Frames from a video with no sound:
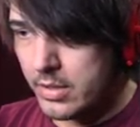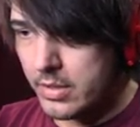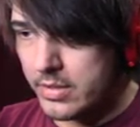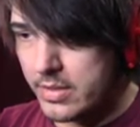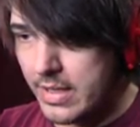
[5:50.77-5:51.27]

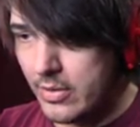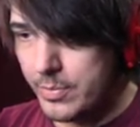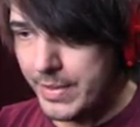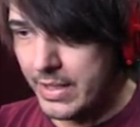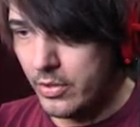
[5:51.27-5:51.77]
Because that
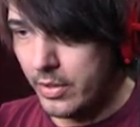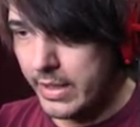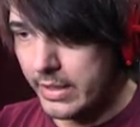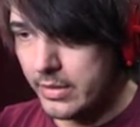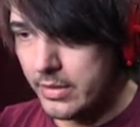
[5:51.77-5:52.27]
would be
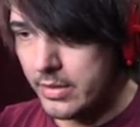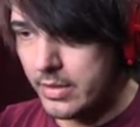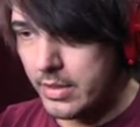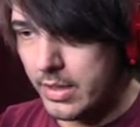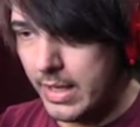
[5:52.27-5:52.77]
annoying.
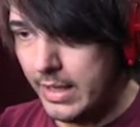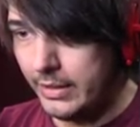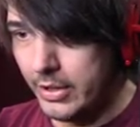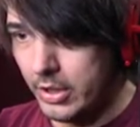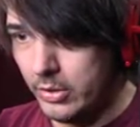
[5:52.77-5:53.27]

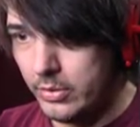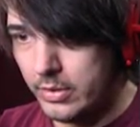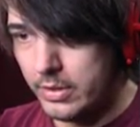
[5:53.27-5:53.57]
Hello.